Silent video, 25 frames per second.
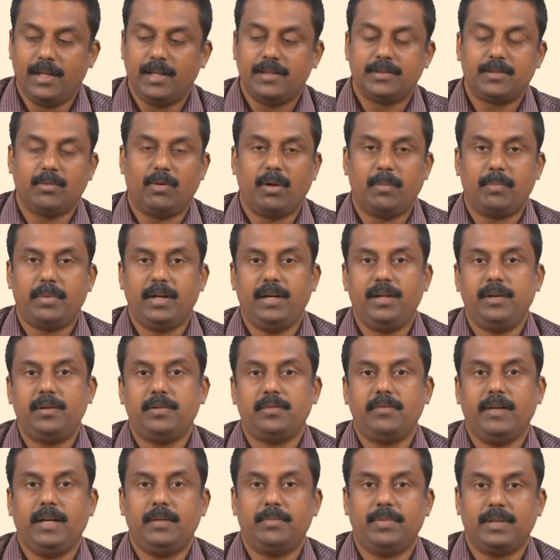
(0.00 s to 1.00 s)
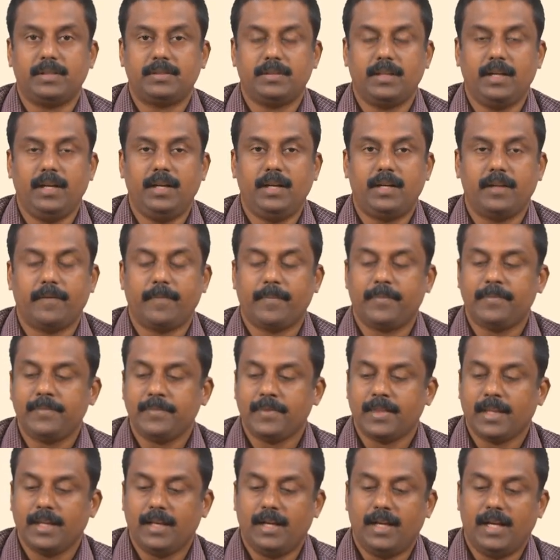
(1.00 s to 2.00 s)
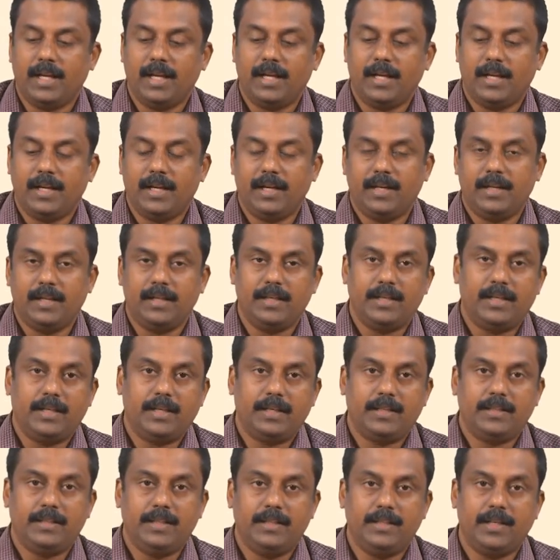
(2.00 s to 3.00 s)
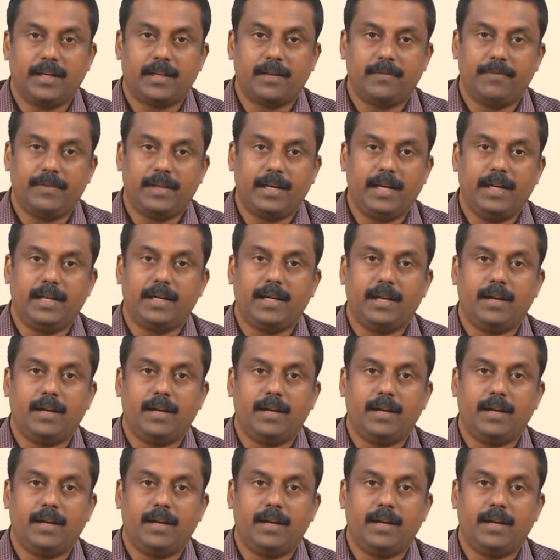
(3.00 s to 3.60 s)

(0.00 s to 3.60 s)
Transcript: so 1.28 percent and the delta ferrite